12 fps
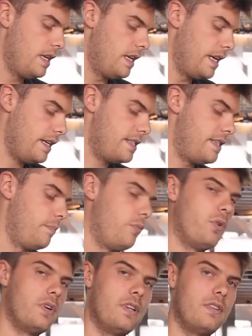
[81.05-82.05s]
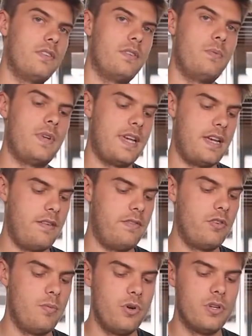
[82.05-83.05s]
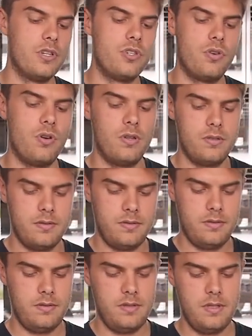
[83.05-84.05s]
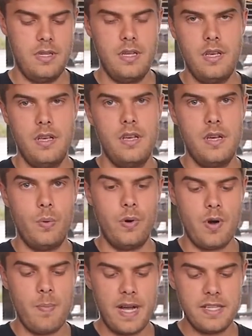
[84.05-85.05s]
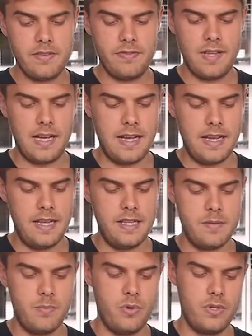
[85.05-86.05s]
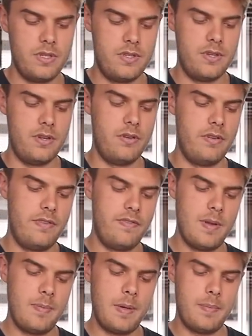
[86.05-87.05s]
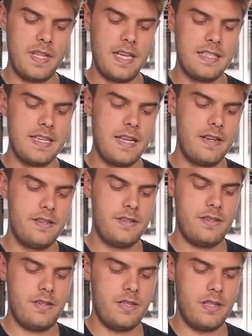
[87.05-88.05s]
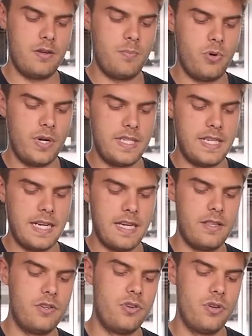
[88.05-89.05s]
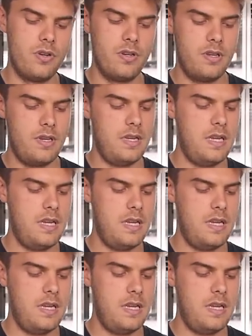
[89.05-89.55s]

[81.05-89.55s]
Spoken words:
Next important, we have the remote control. When we're about to fly, it's important to flip up the antennas so that they're pointing at the drone.